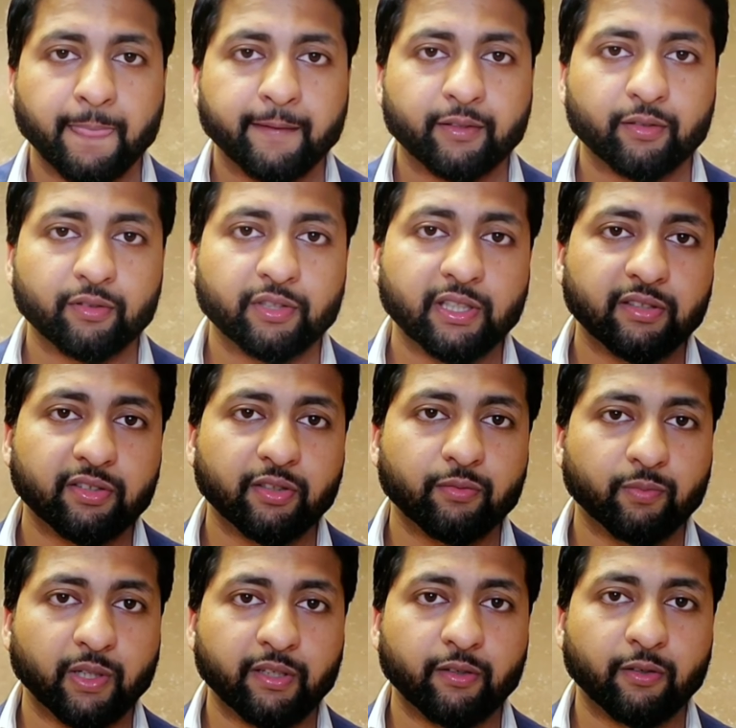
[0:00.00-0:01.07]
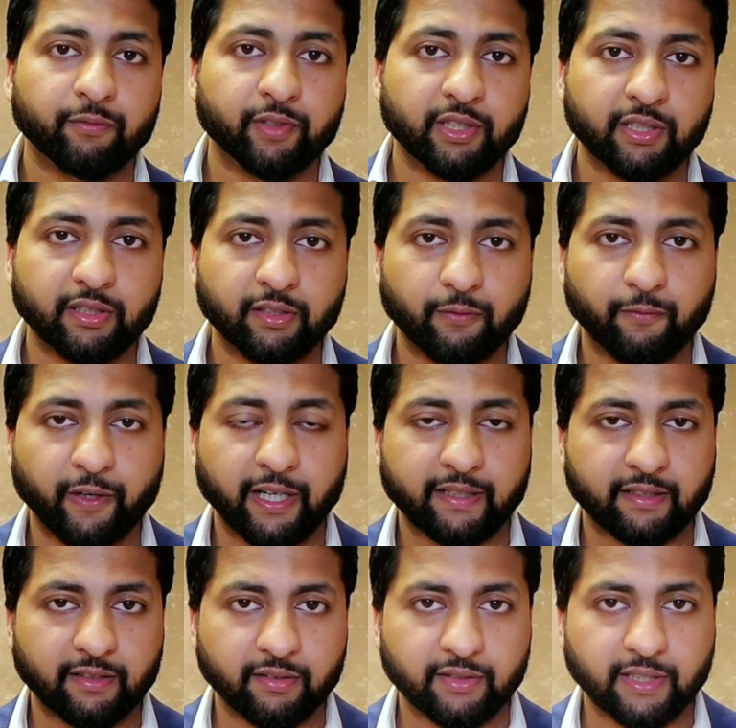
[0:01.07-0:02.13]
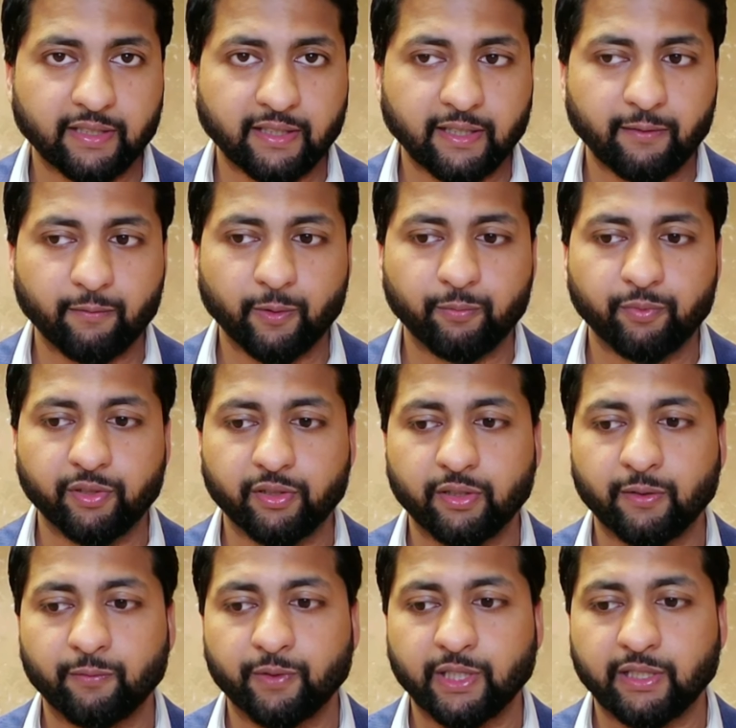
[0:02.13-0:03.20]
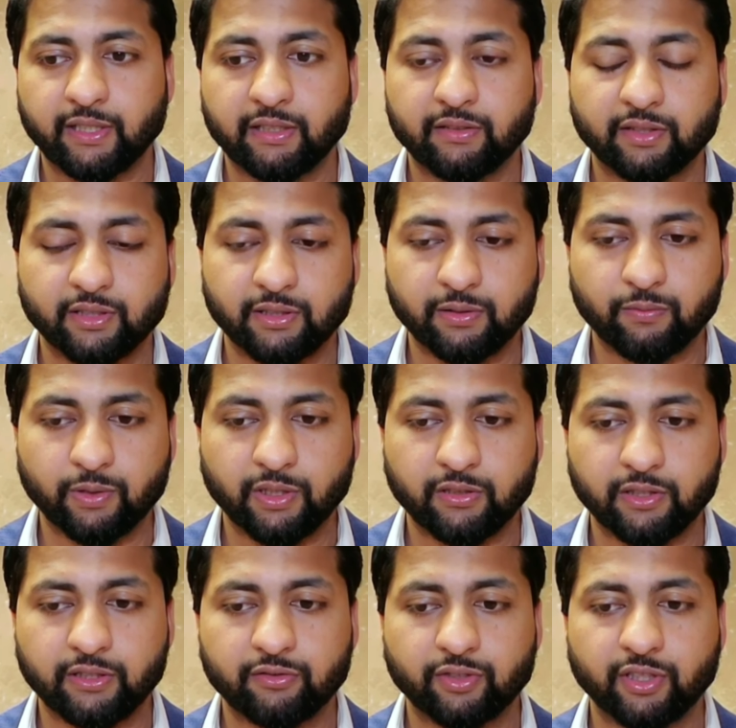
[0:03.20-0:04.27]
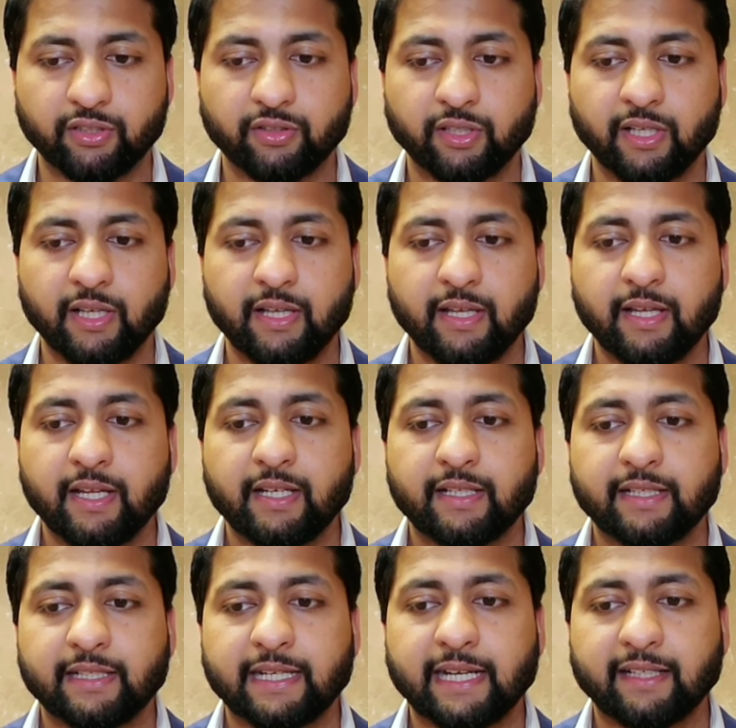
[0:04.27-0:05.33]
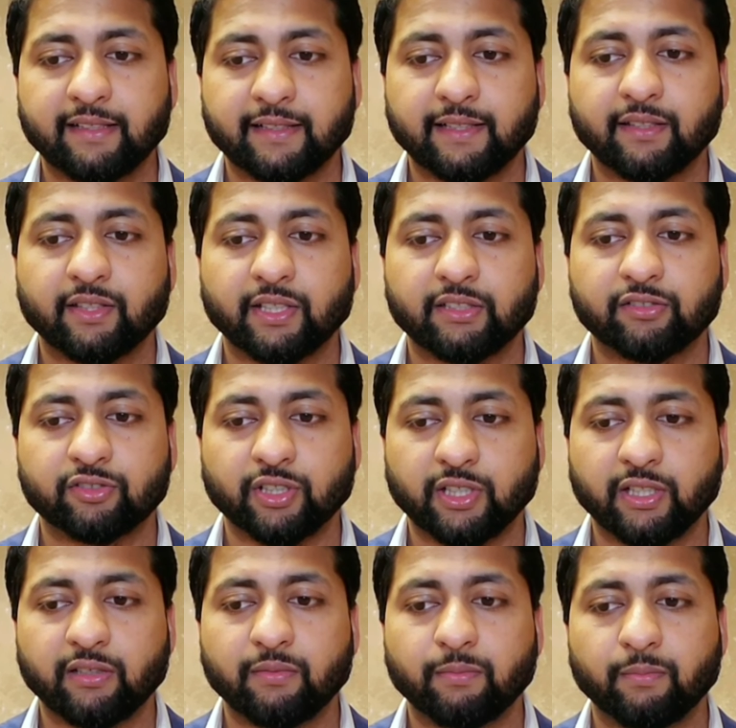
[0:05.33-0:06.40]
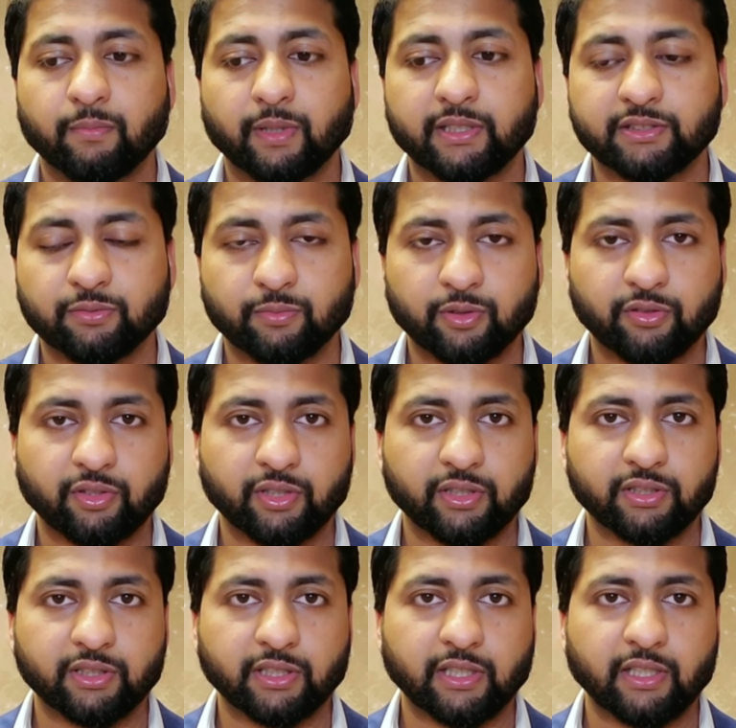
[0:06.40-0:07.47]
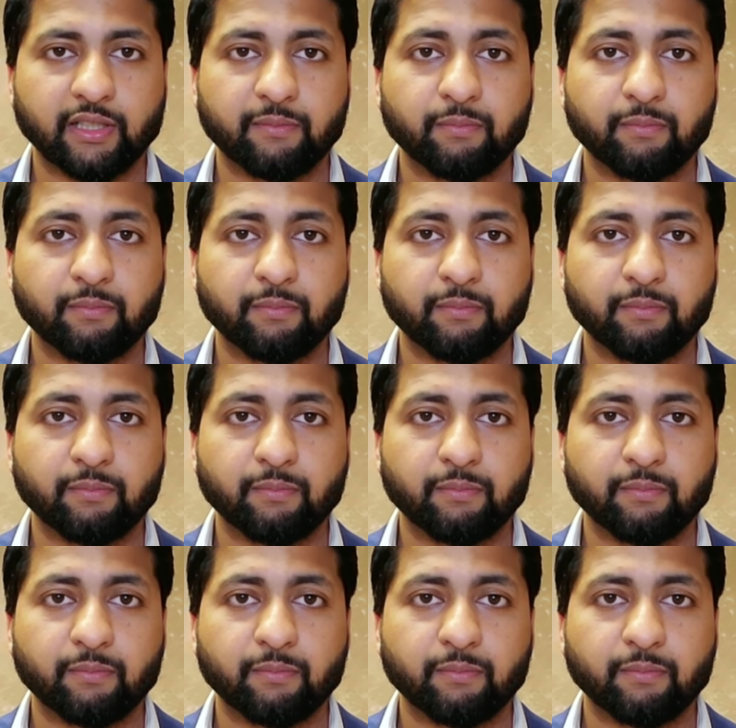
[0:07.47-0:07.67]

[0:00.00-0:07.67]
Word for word: So this is one of the other factors that I've observed, that in third world countries, dentists are trained much more surgically